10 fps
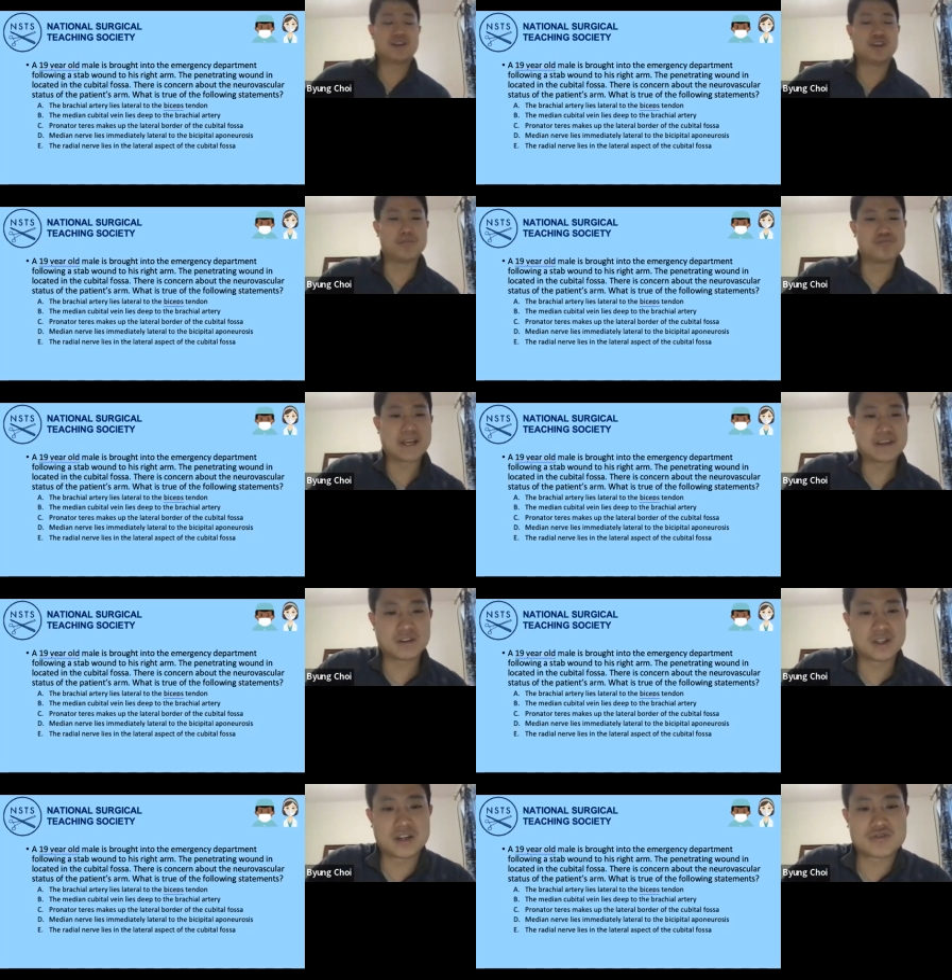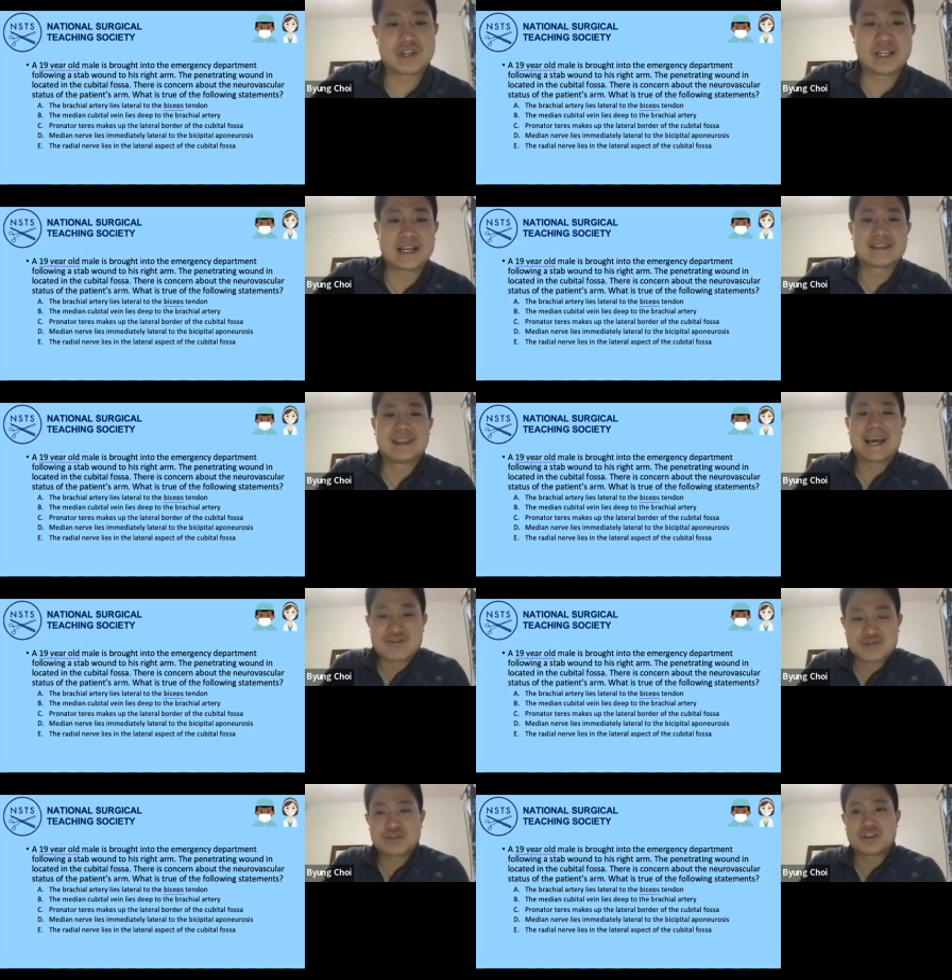The brachial artery lies
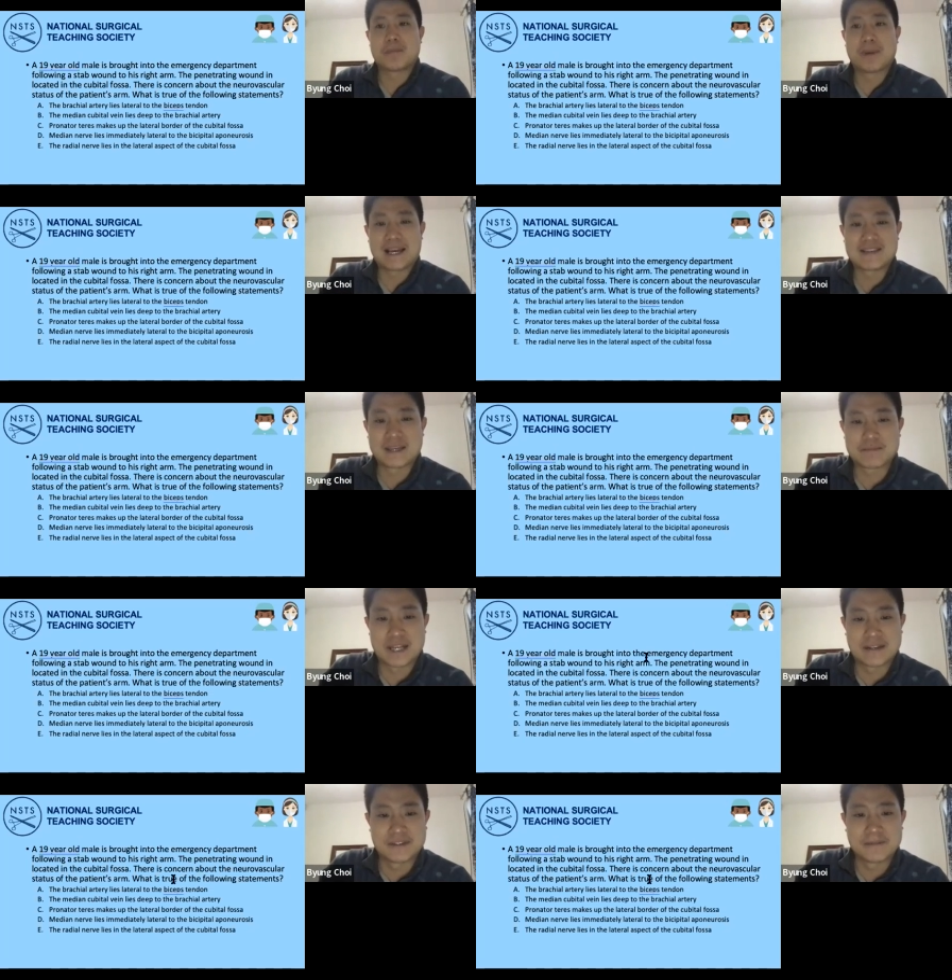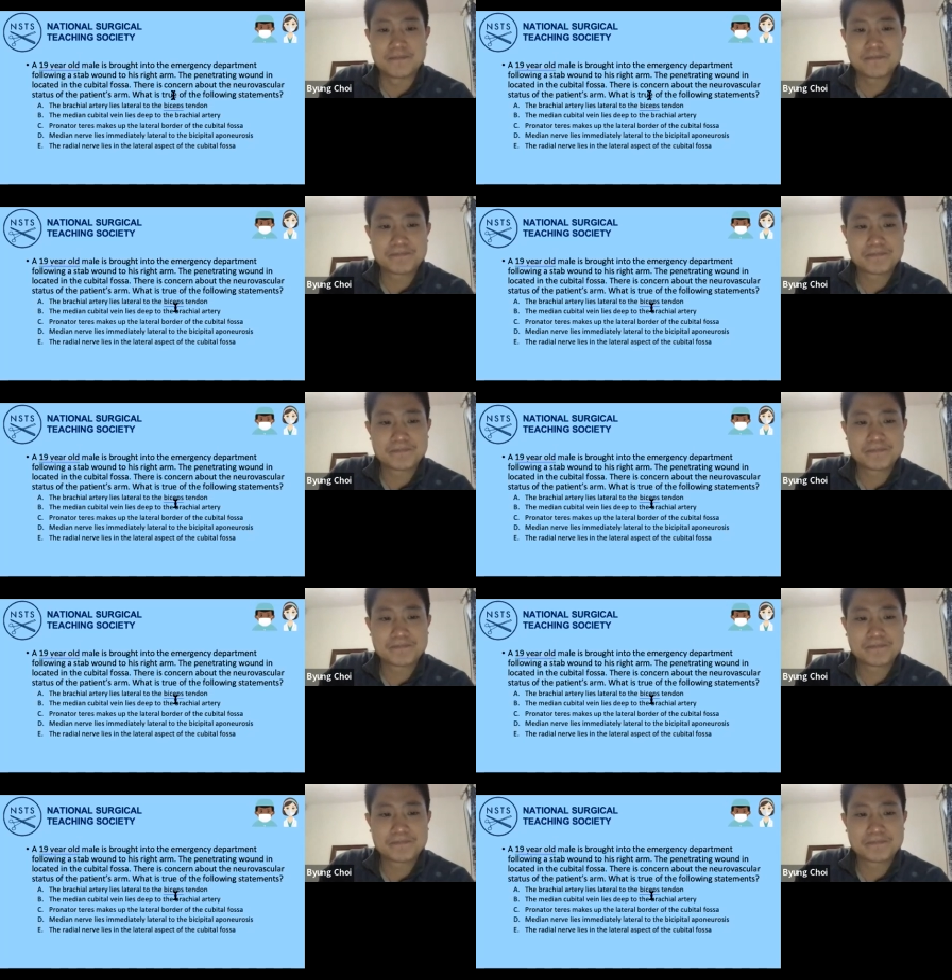lateral to the biceps tendon.